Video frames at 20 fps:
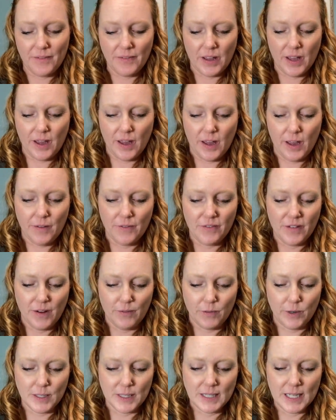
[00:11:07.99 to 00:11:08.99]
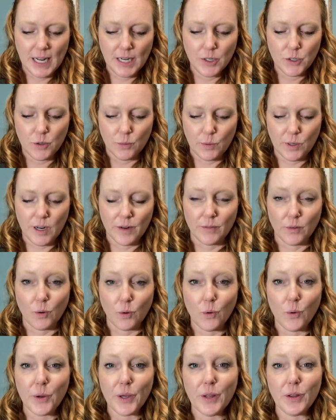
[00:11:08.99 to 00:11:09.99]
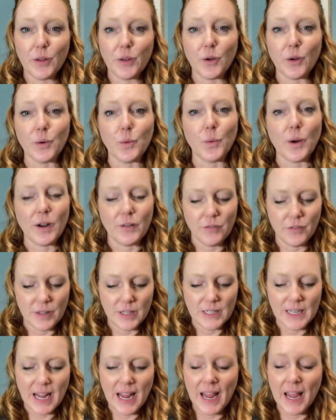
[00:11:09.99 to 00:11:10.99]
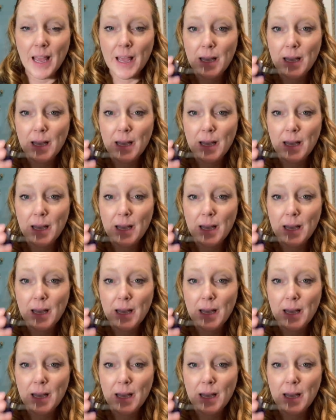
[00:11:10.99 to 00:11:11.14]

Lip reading: a favorite scent or whatever oil you're going to wear for the day,